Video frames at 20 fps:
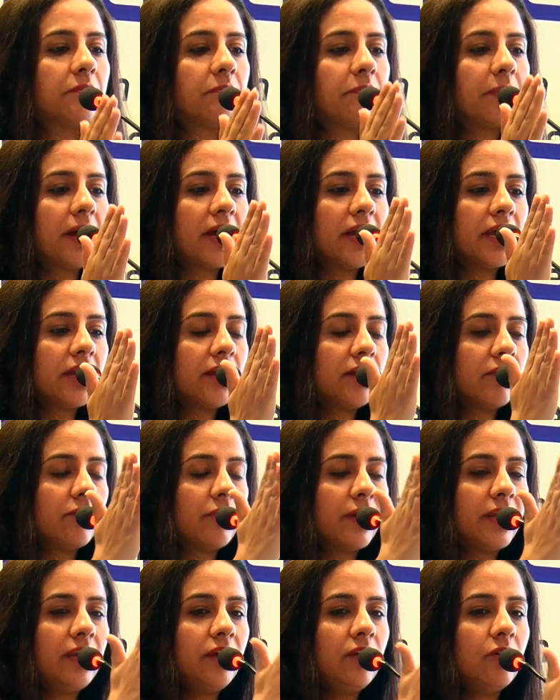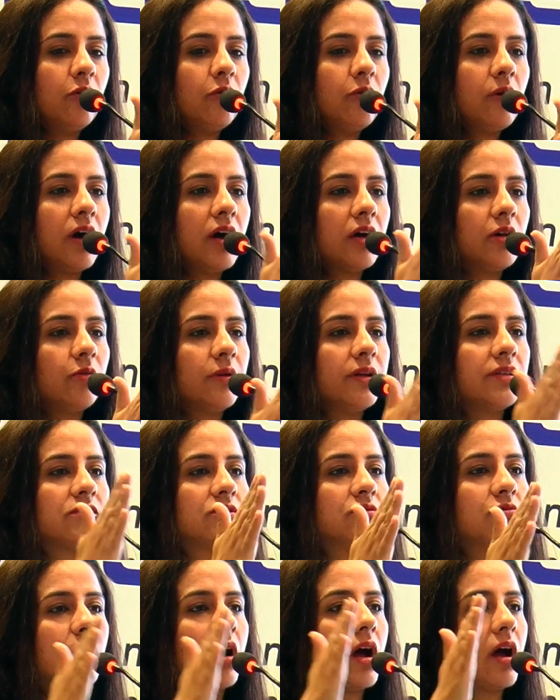by very low ROS
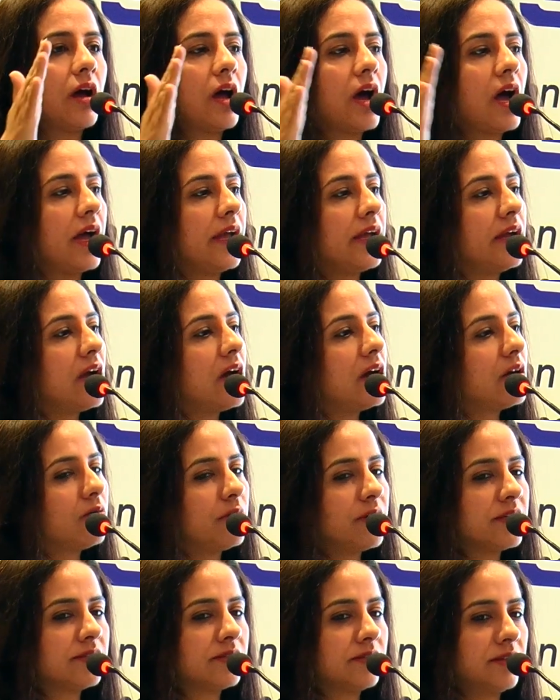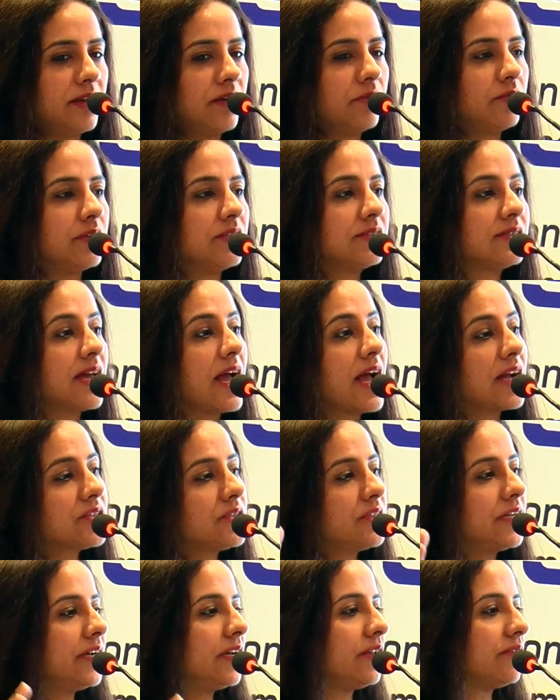to high ROS levels
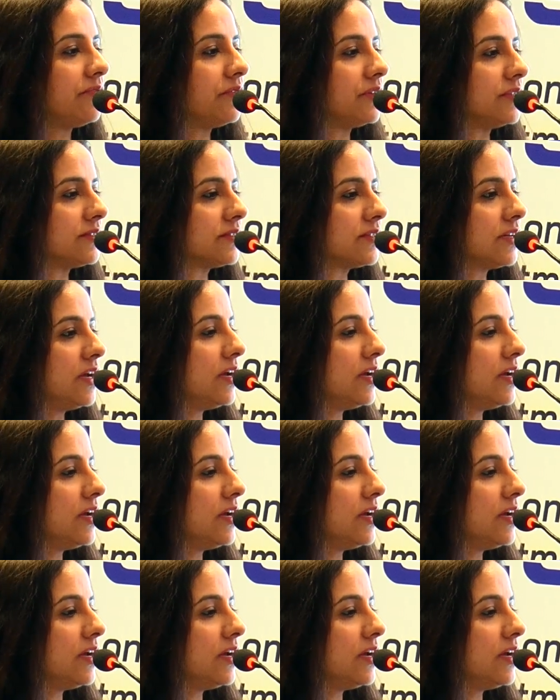actually differs.